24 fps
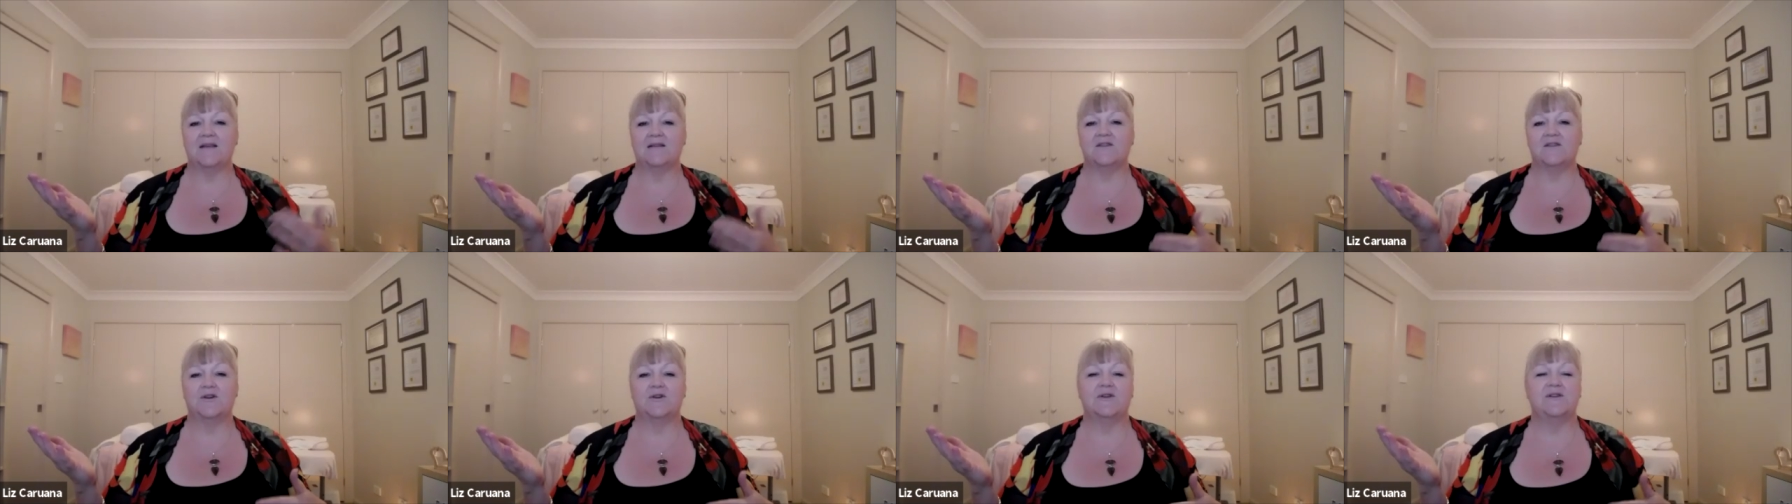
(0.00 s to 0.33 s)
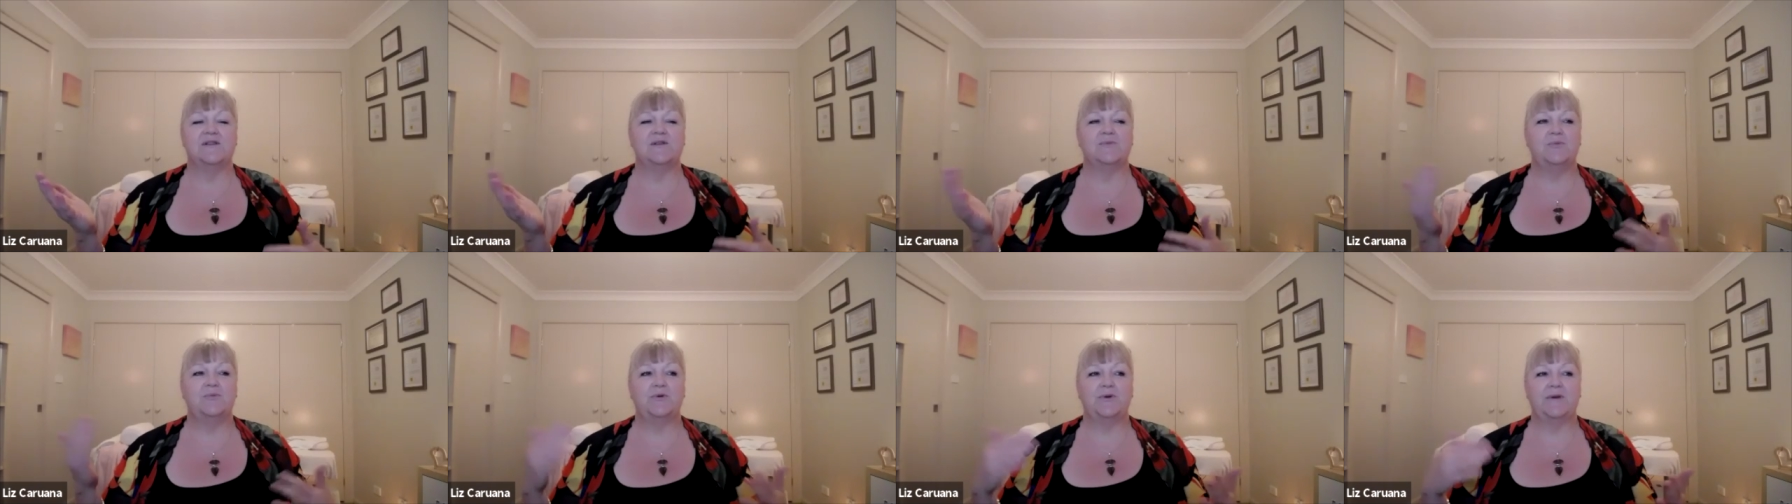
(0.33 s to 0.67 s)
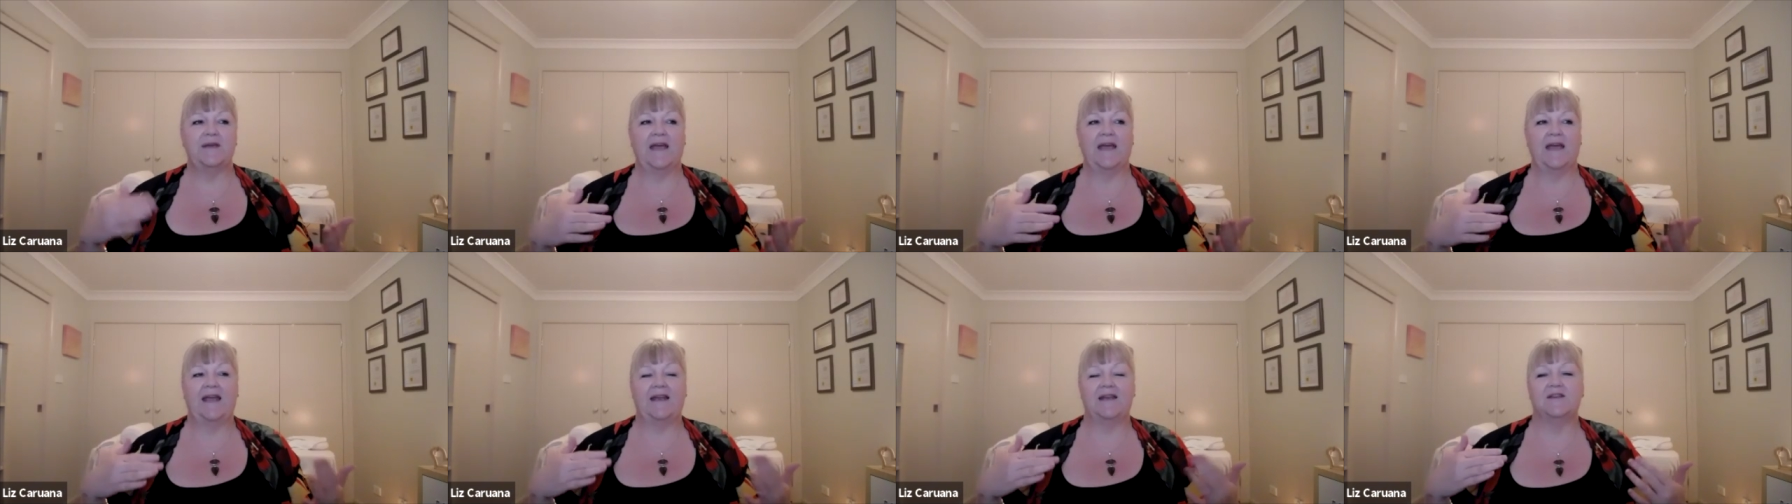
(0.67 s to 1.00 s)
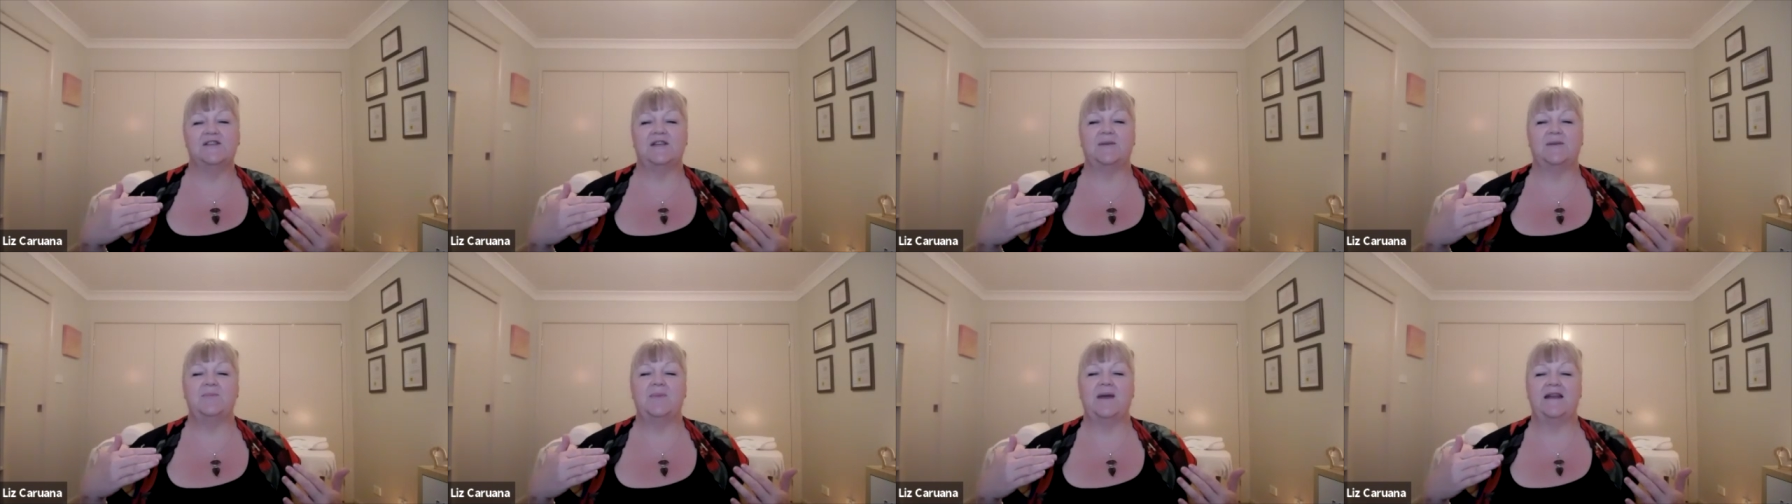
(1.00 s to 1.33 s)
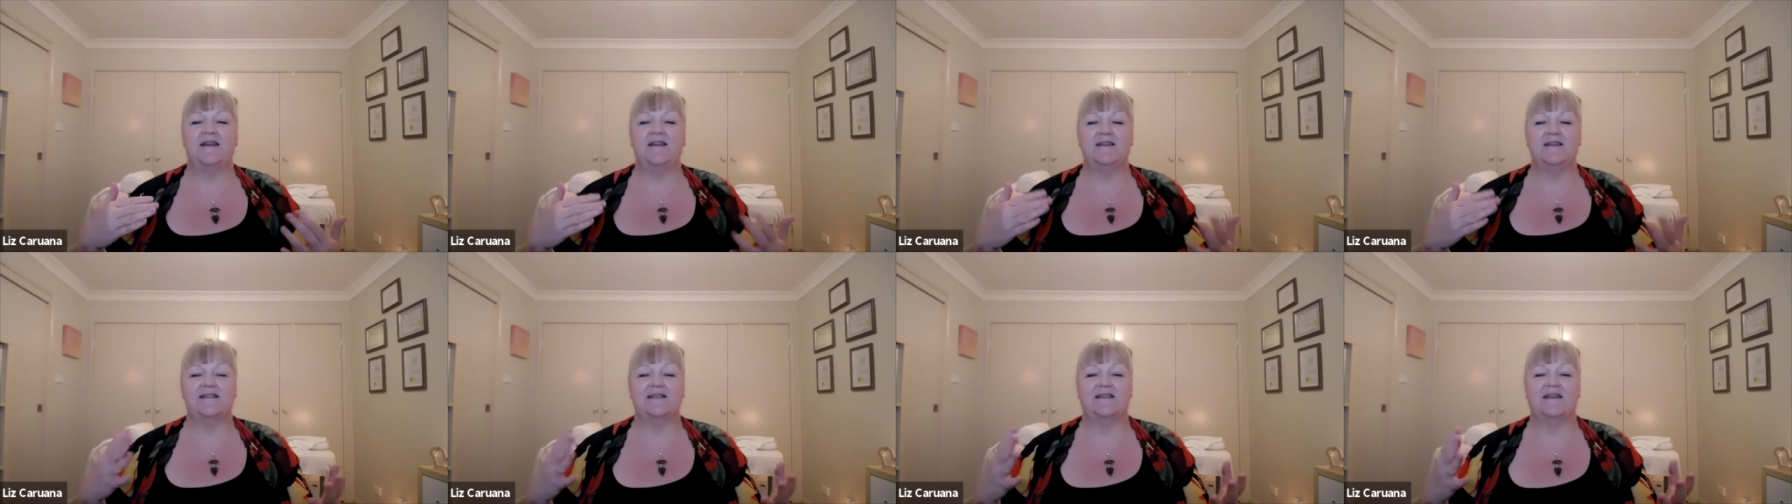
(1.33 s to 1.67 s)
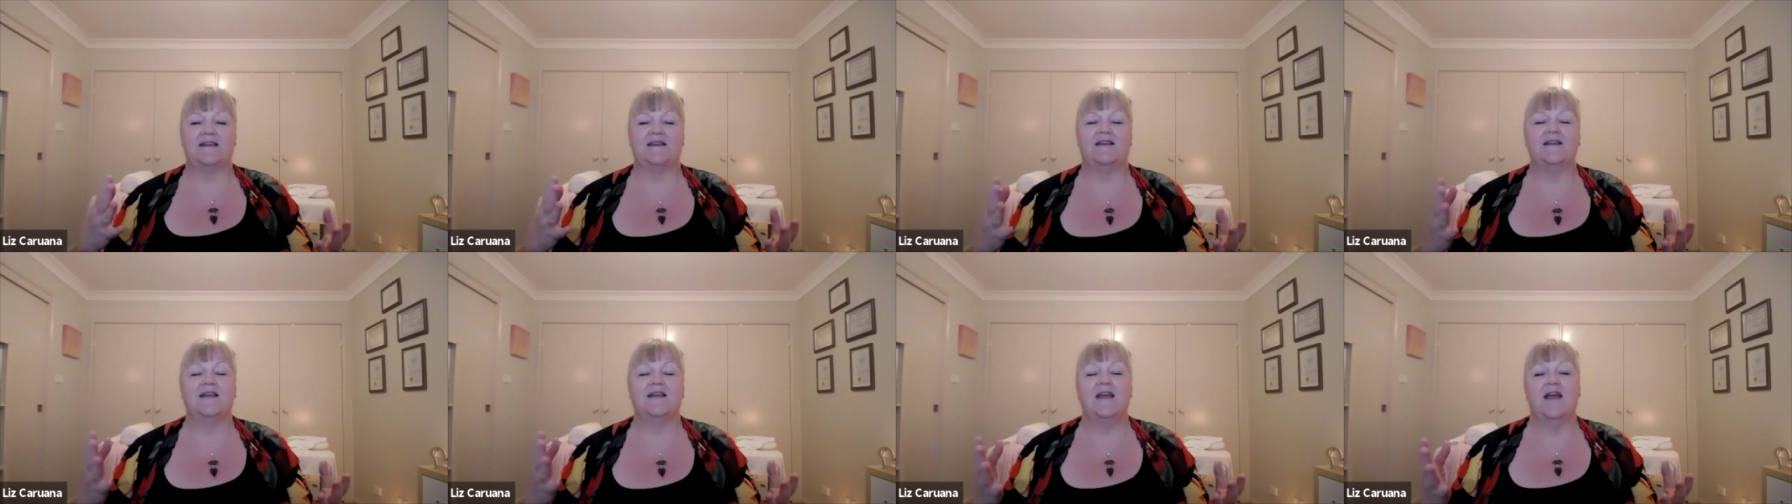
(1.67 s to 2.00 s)
Donna's book, Energy
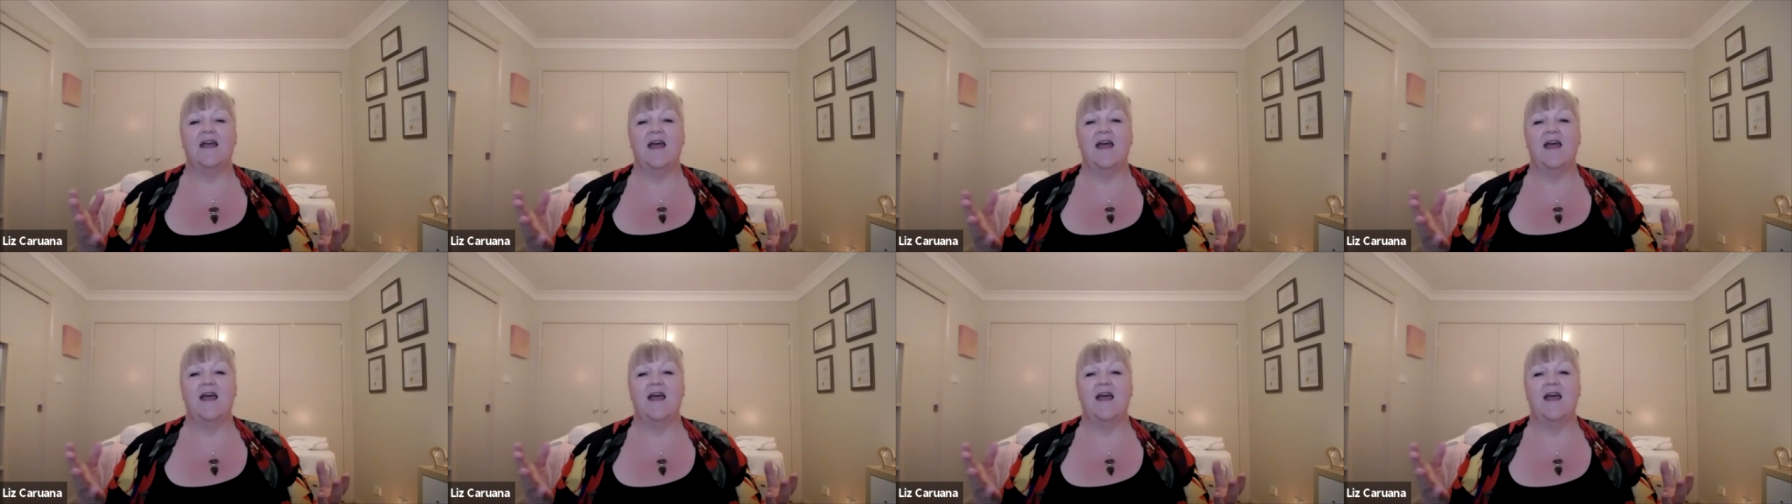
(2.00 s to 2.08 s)
Medicine.